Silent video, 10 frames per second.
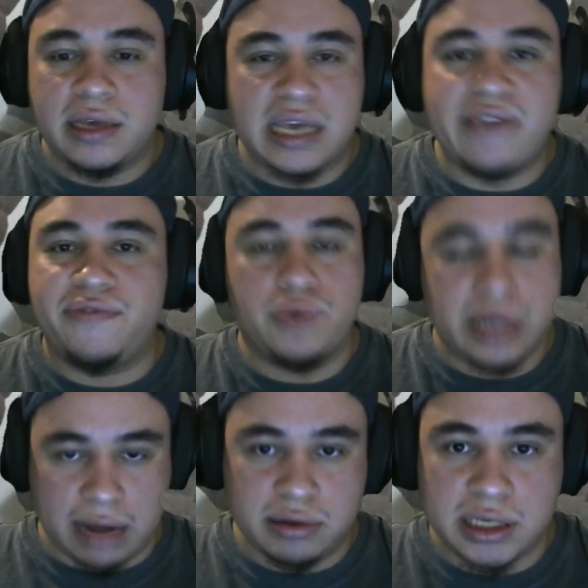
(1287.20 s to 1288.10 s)
even
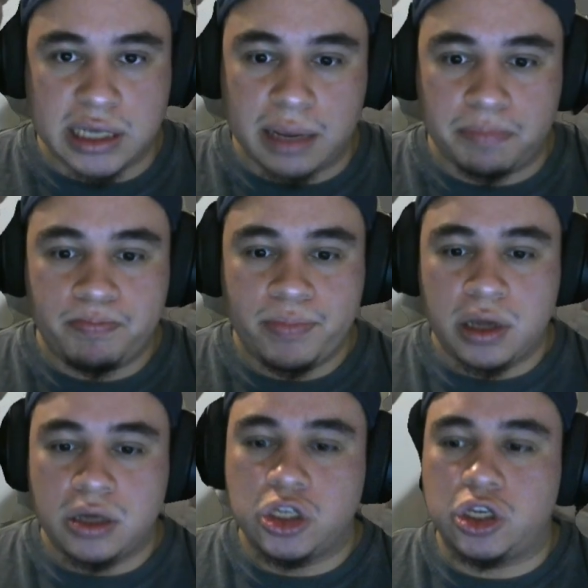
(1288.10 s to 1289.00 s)
without seeing.
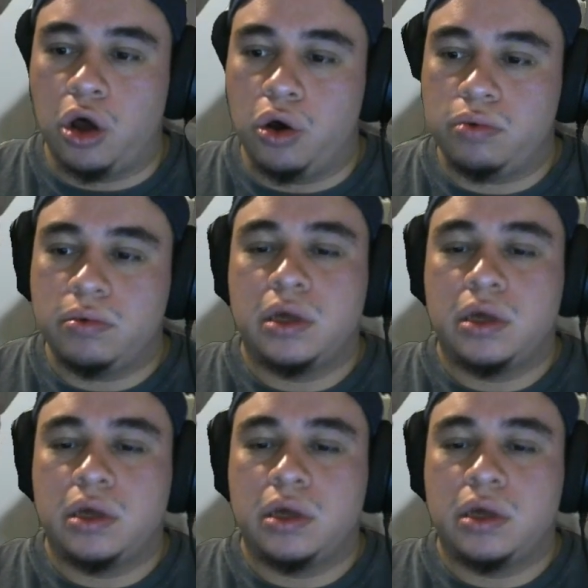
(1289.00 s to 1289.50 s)
So